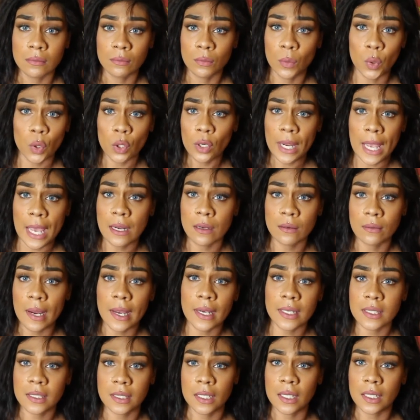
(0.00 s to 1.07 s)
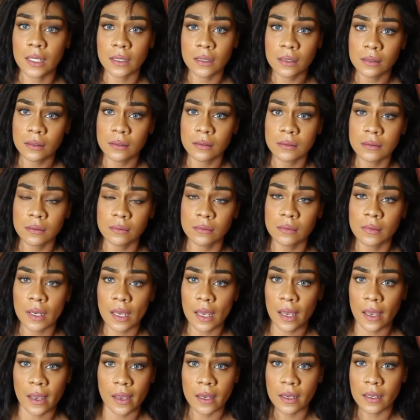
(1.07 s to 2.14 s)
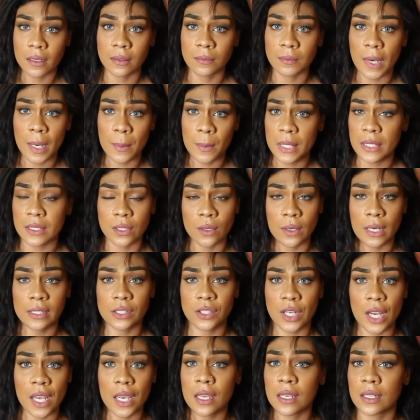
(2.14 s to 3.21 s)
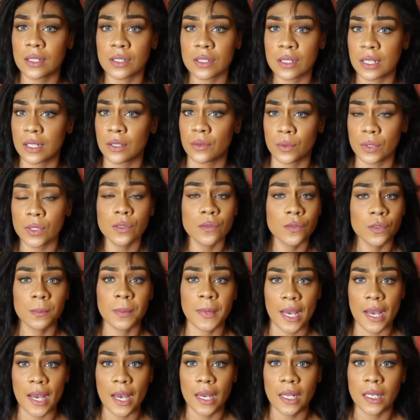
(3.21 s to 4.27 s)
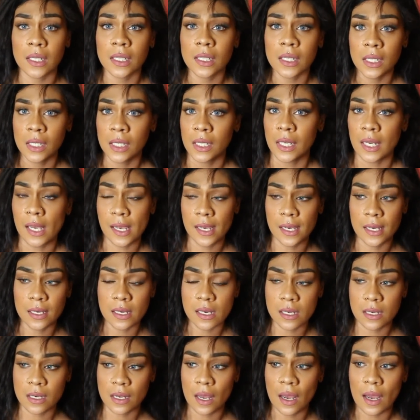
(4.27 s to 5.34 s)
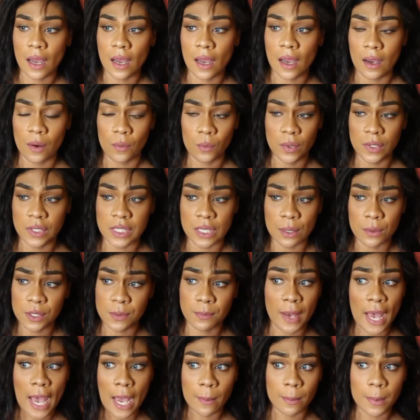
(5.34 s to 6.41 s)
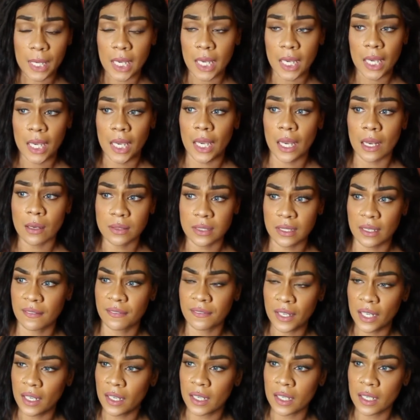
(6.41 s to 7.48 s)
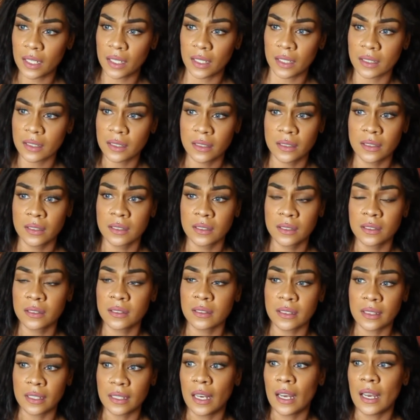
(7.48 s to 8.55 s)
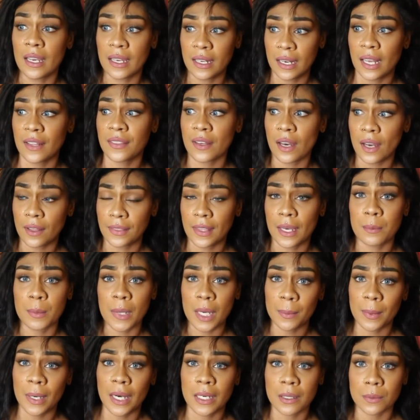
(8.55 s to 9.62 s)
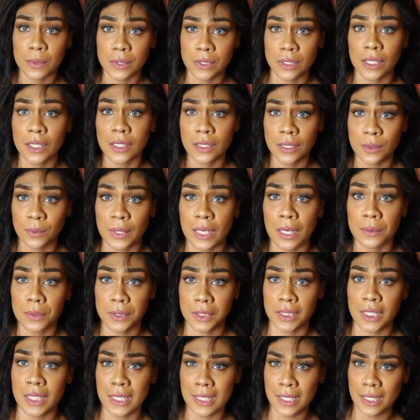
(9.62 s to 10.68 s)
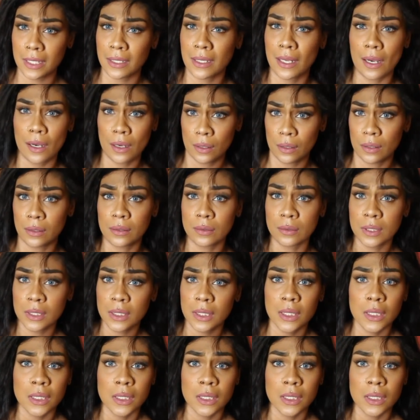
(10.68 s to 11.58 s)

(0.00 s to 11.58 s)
more anorexic. And my mental has changed and grew from that. And once I was back big, I was like, fuck and I thought that my body was ugly when I was skinny. No.